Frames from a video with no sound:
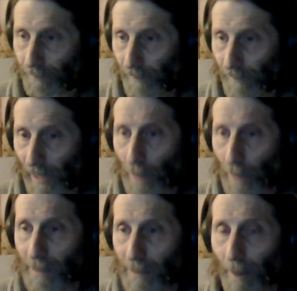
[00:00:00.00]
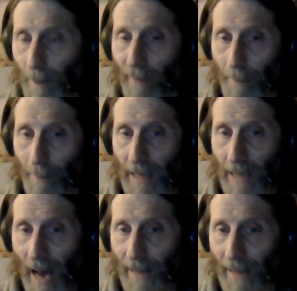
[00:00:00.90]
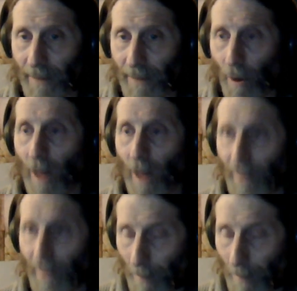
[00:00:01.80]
He was above and beyond all of them